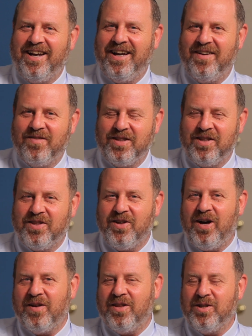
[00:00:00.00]
for the
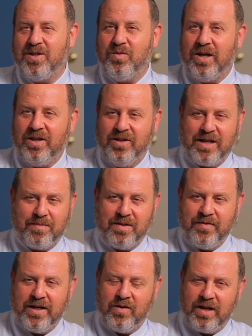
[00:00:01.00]
thought. Those who want to look up the
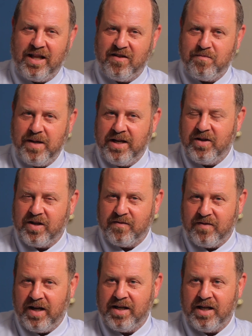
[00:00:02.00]
video on Aleph Beta, you can
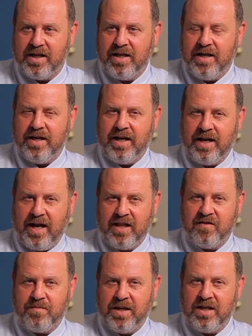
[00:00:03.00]
find it at
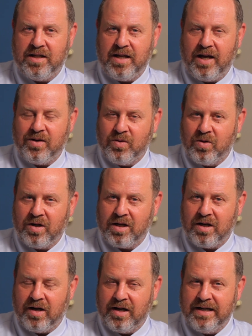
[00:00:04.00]
alephbeta.org in
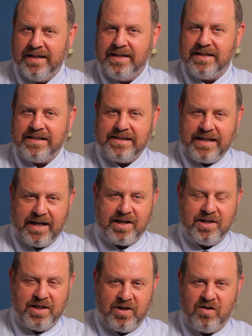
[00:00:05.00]
our second
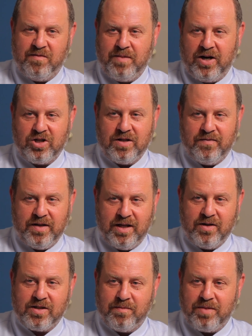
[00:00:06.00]
year of Parsha
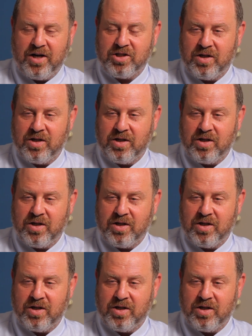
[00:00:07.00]
videos and Parsha.